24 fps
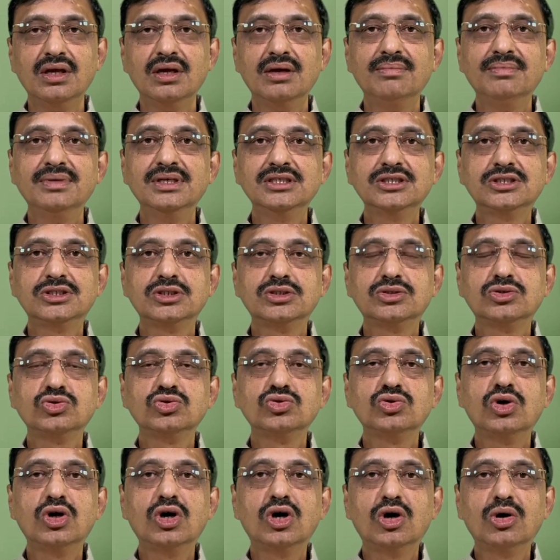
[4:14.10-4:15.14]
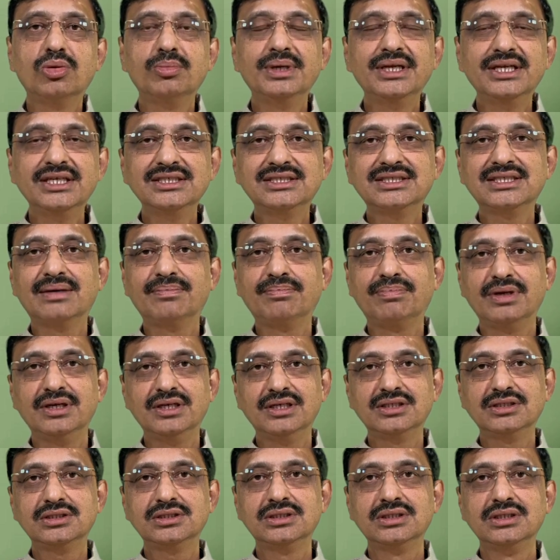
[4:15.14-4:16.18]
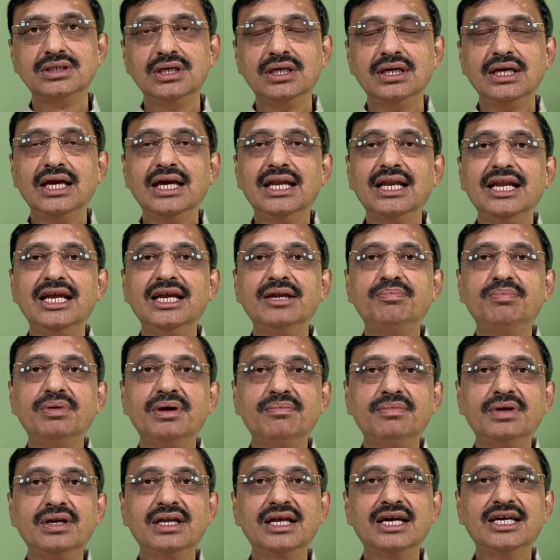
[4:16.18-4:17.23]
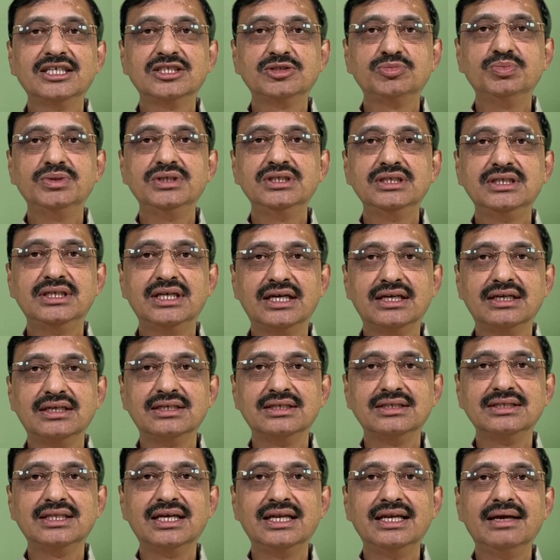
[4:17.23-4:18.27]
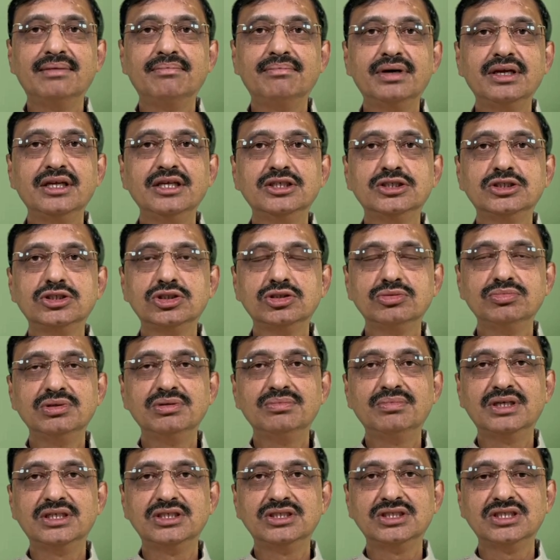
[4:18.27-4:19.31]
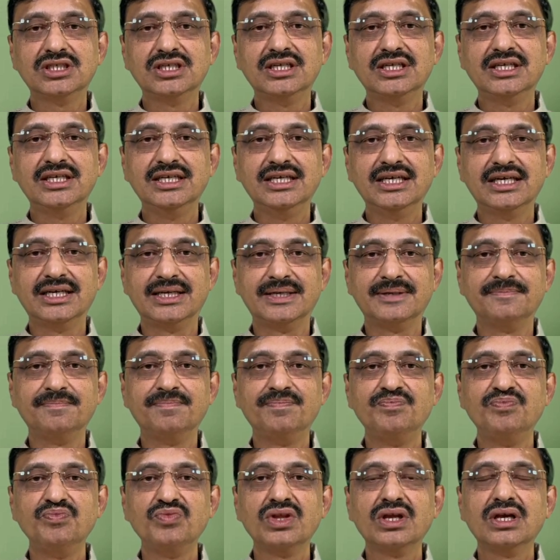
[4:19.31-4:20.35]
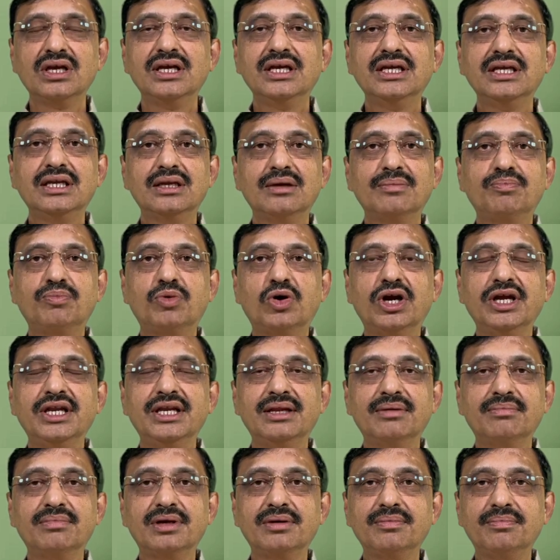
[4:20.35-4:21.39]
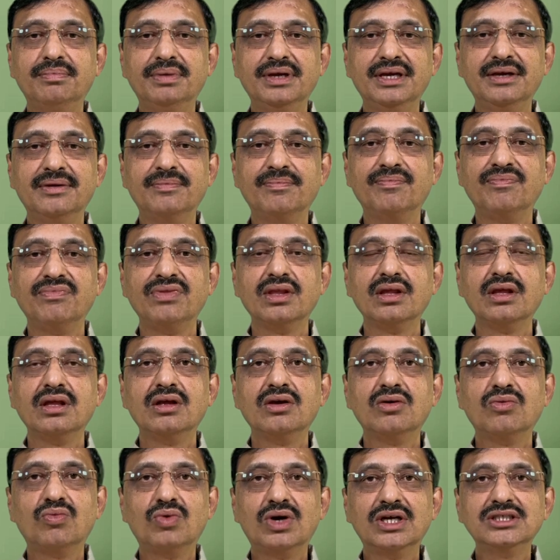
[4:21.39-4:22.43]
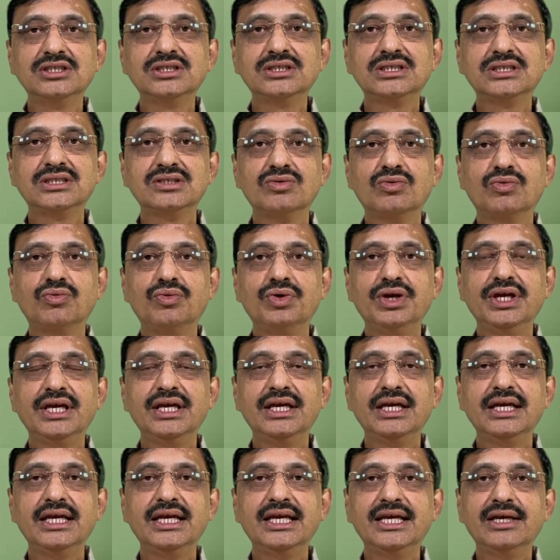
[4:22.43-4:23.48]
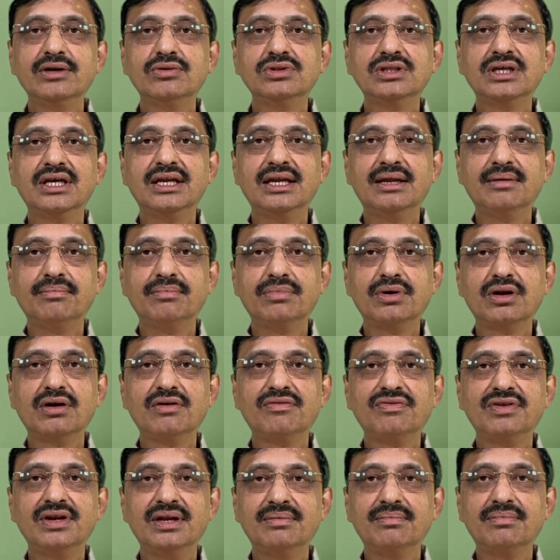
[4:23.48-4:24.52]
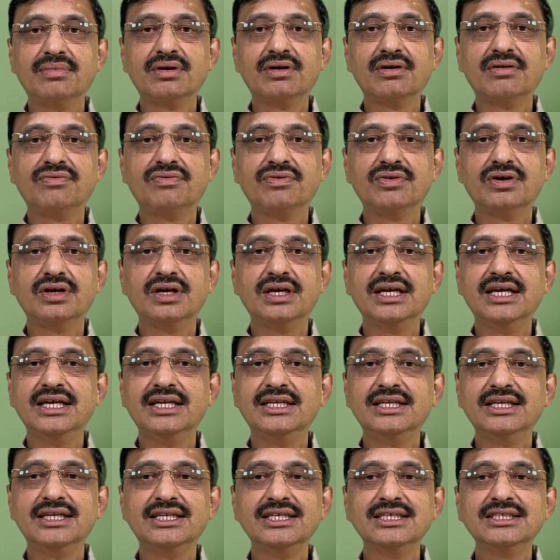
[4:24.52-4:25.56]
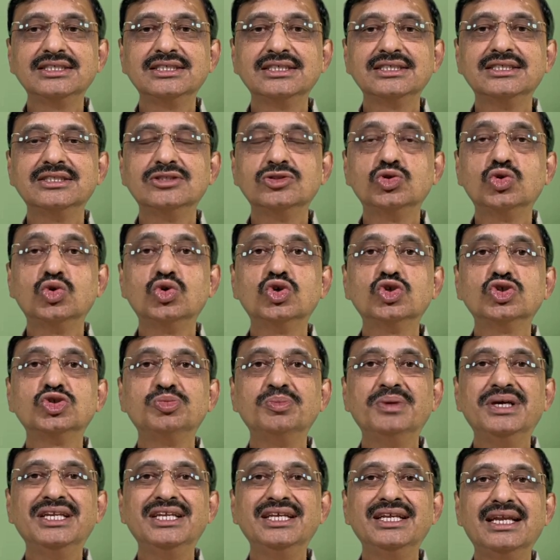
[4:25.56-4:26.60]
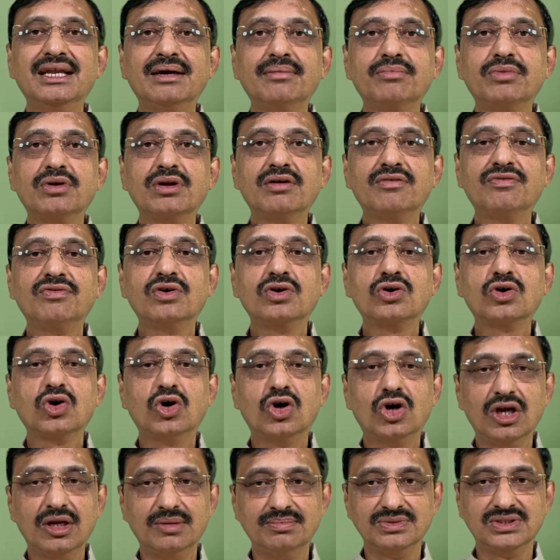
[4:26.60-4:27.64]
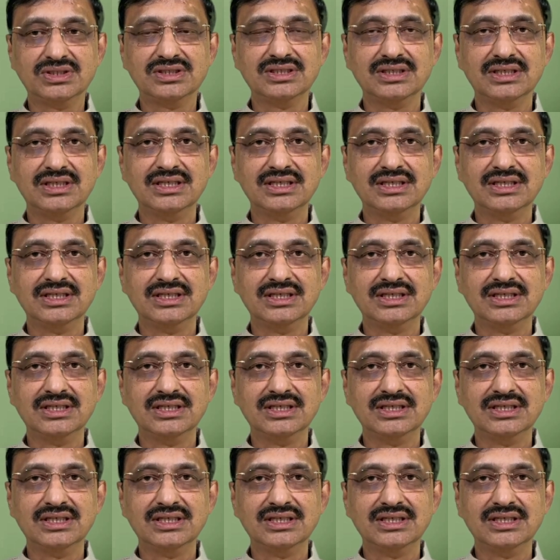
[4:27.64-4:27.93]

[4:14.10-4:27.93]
Means to how many suppliers a late payment has been done. The number is to be mentioned here in point number B. Once we give the number of entities, those many number of columns